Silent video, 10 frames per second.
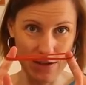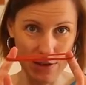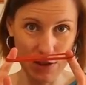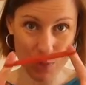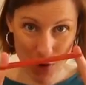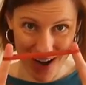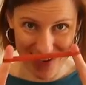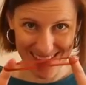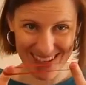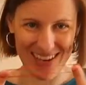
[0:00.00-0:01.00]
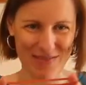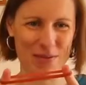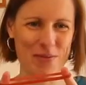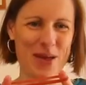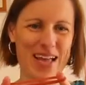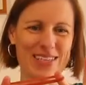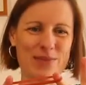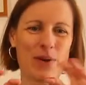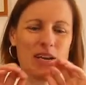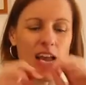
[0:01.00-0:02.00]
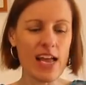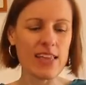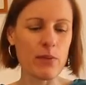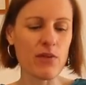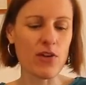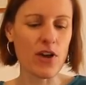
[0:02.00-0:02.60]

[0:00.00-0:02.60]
spread. That's our rubber band spread. Then we've